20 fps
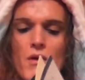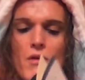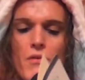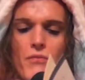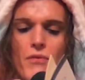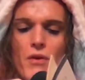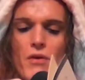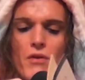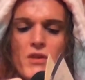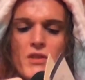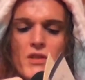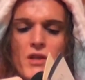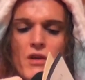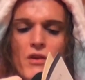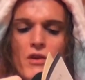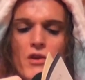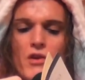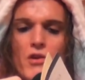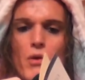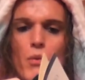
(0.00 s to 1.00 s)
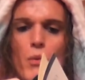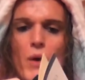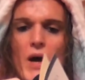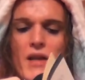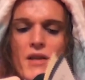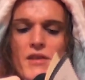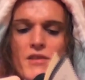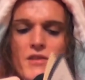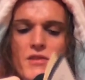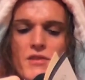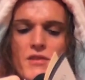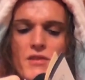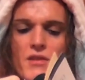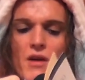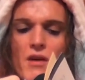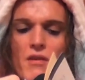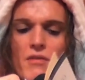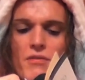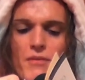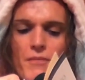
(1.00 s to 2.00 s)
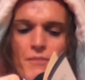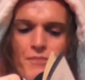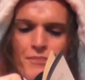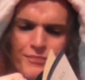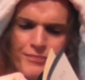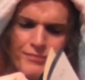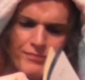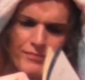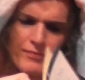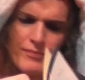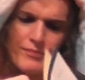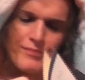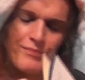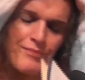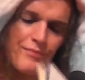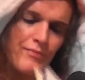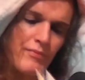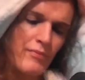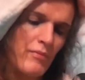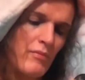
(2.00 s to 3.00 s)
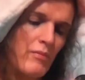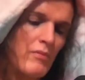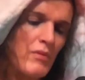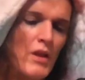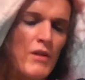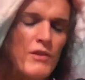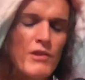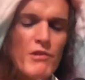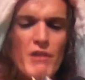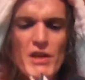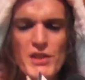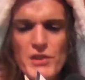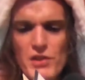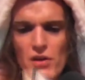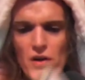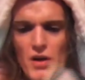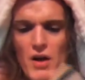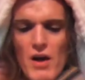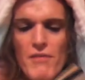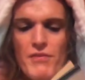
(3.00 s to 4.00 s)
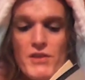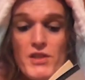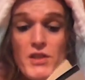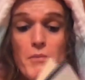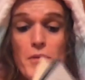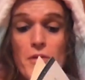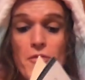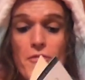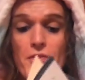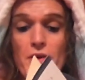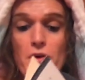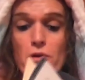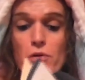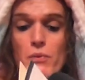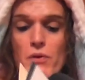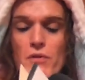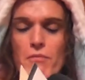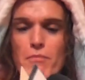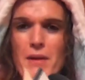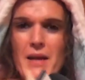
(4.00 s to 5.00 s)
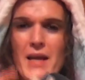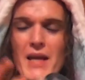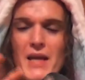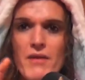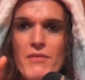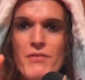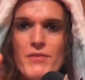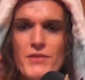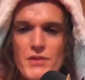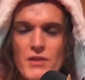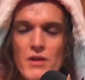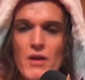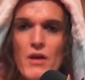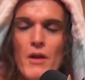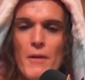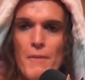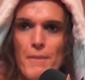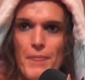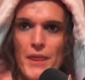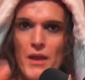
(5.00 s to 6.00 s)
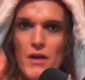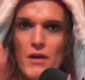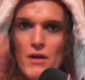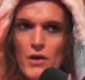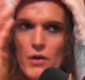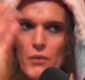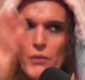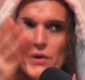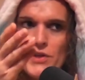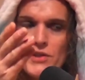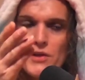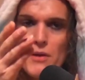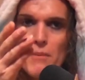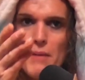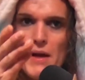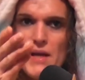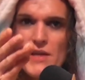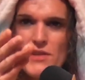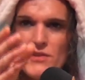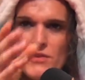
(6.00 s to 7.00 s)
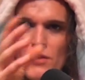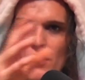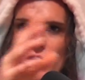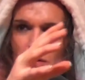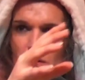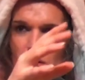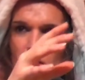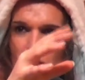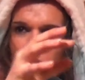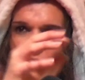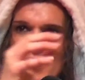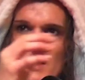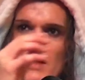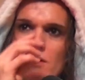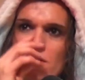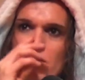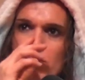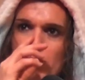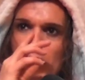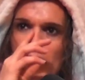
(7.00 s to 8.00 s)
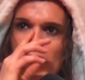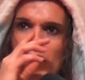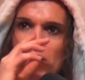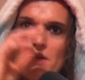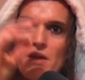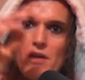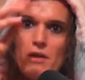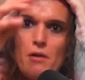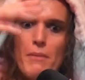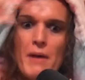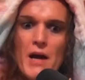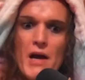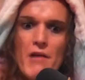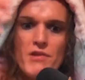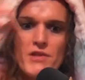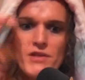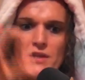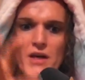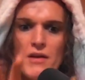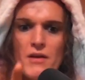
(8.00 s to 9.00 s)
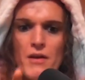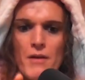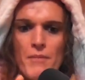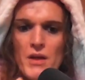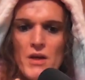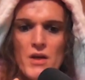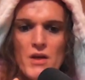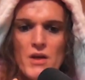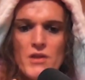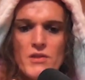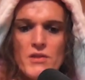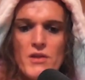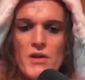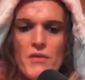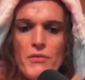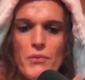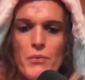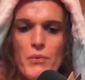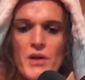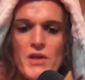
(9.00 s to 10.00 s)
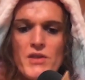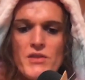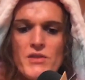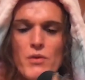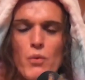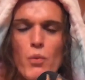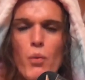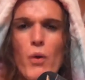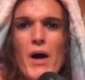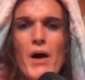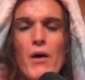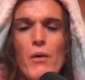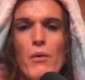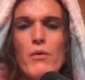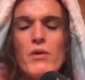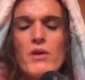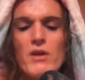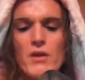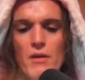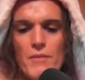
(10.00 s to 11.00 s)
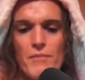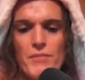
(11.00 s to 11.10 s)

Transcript: focusing on your awareness and stuff, the rest of your life is going to be filled with beliefs which are based on these beliefs that your parents had. So in other words, the world